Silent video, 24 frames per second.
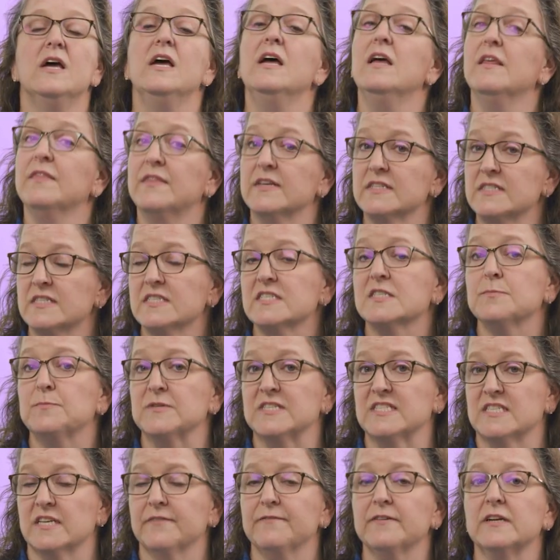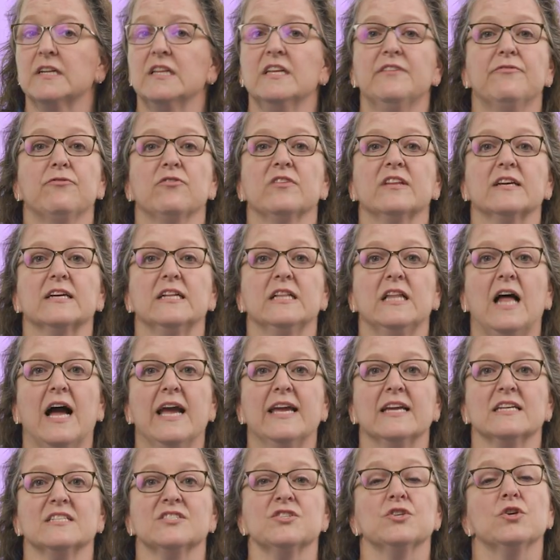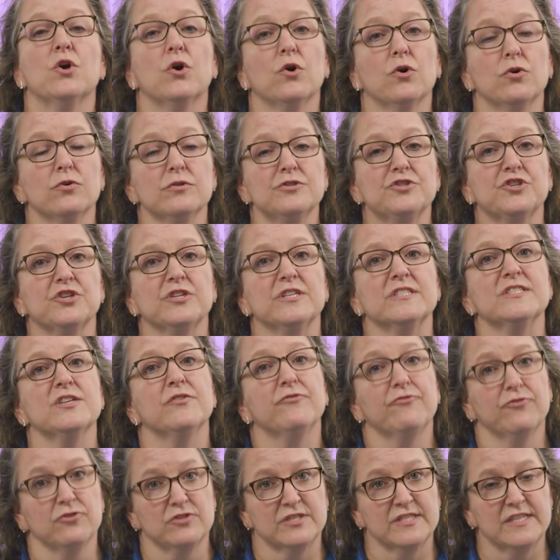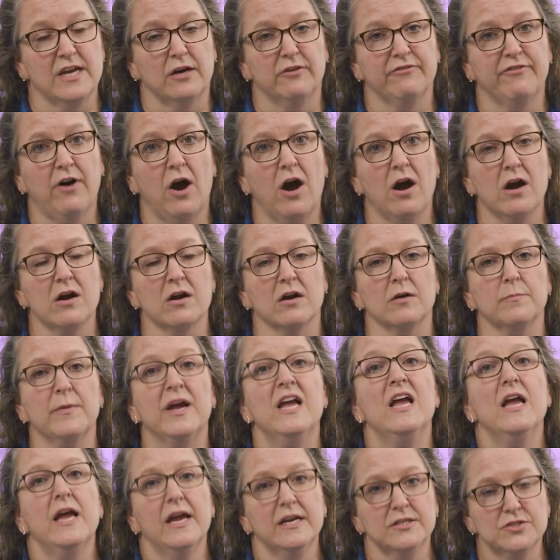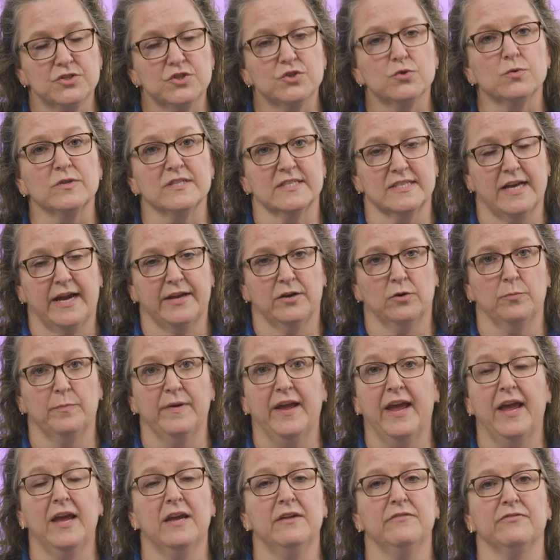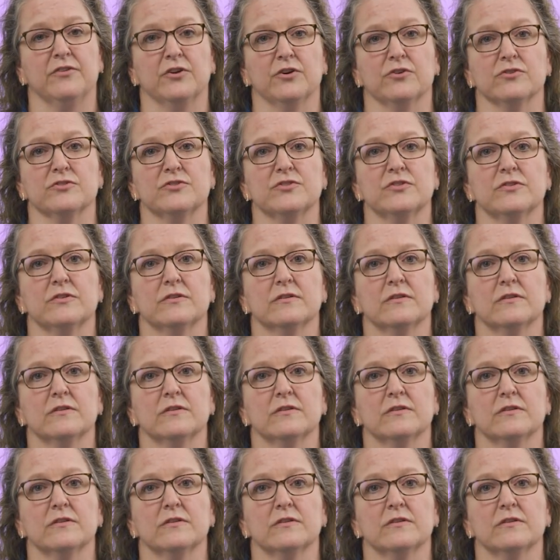This is specifically for the client's urges for self-harm and suicidal behaviors.